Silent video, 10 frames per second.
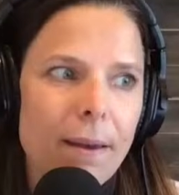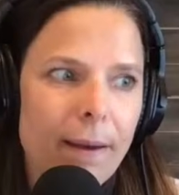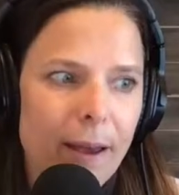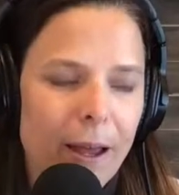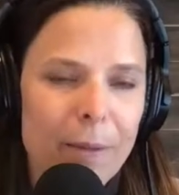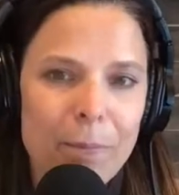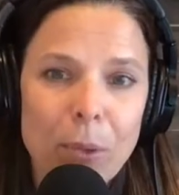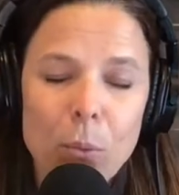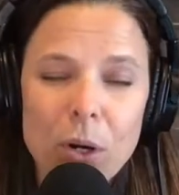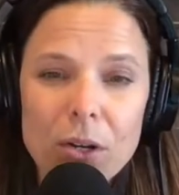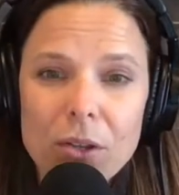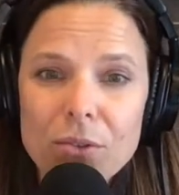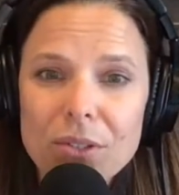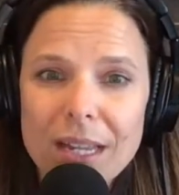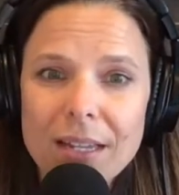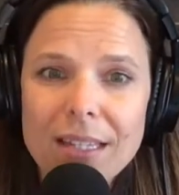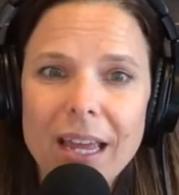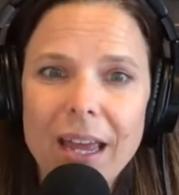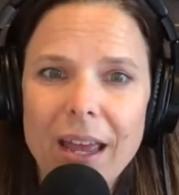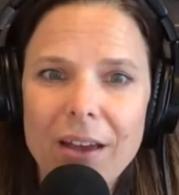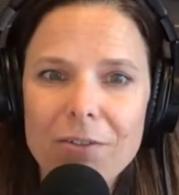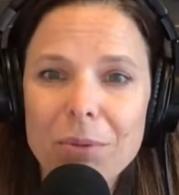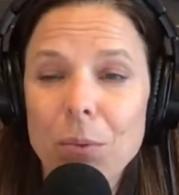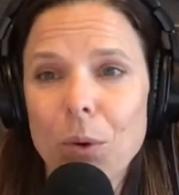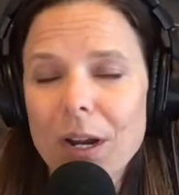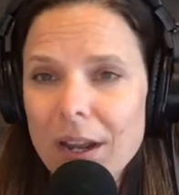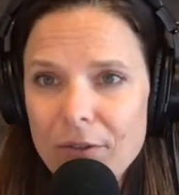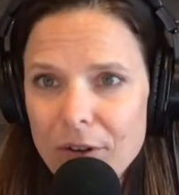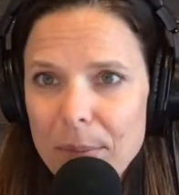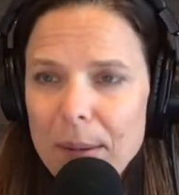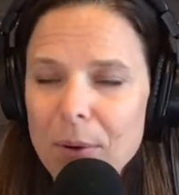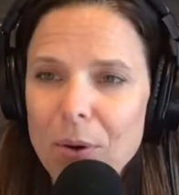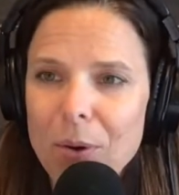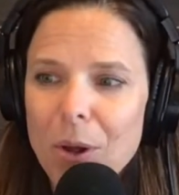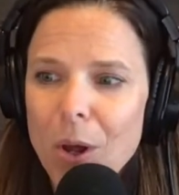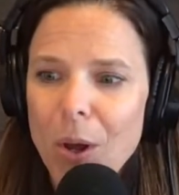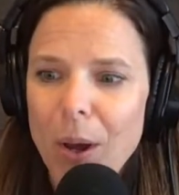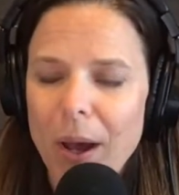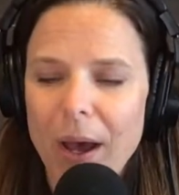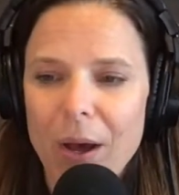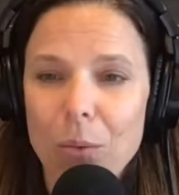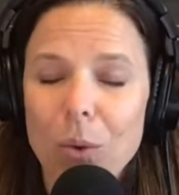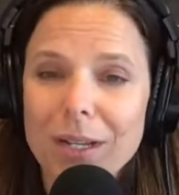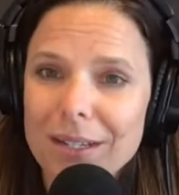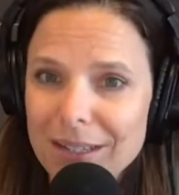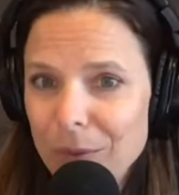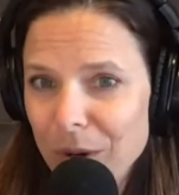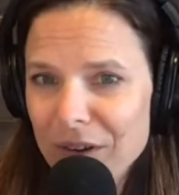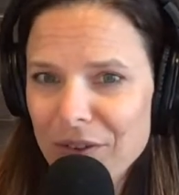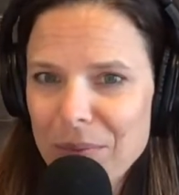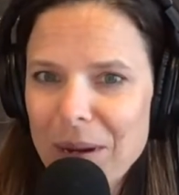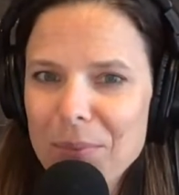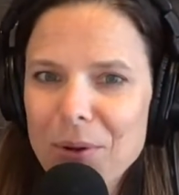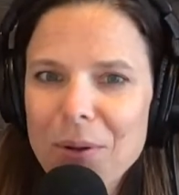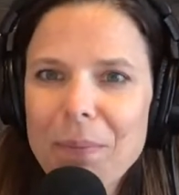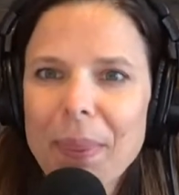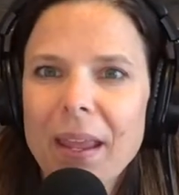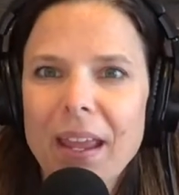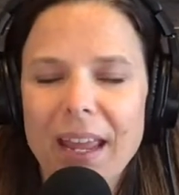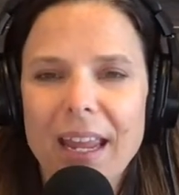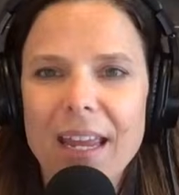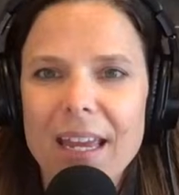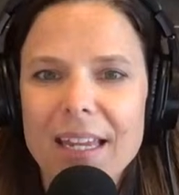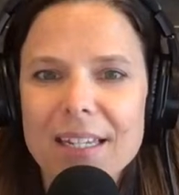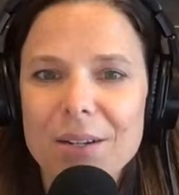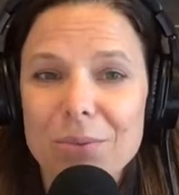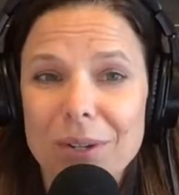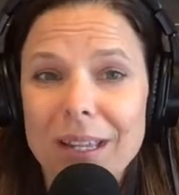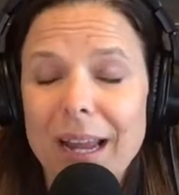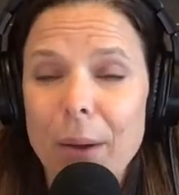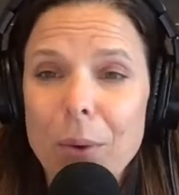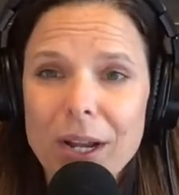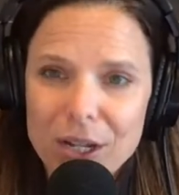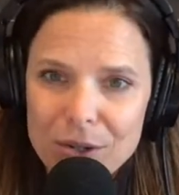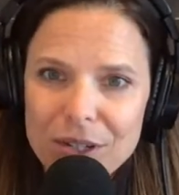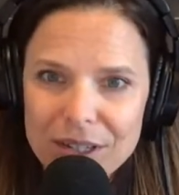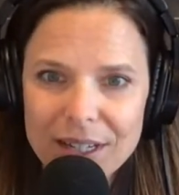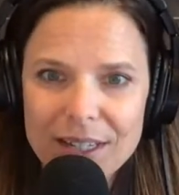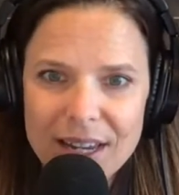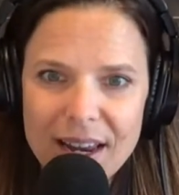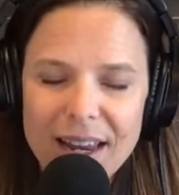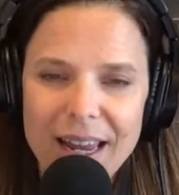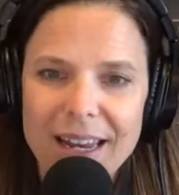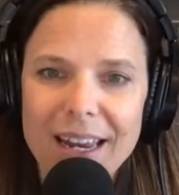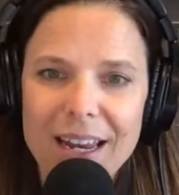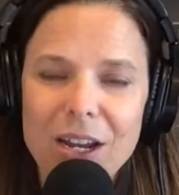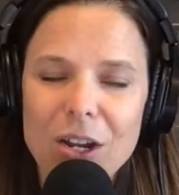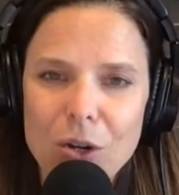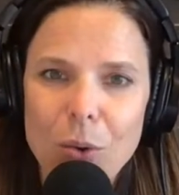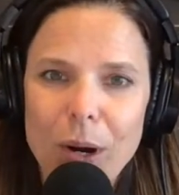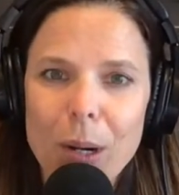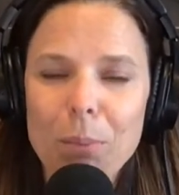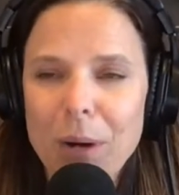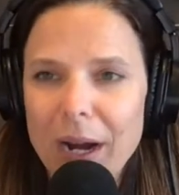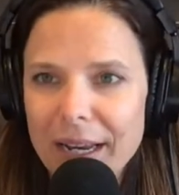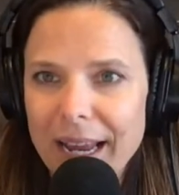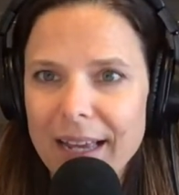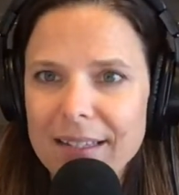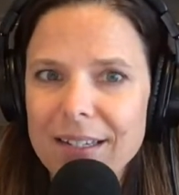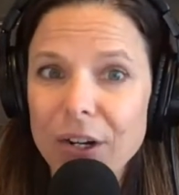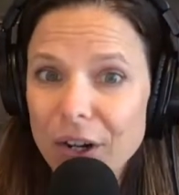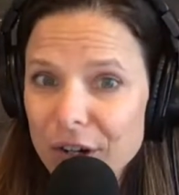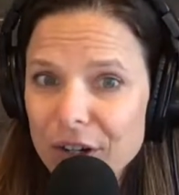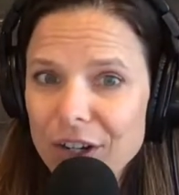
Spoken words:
What are those things that have been working for people? What doesn't work for people? And really, I want you to succeed in getting your podcast heard.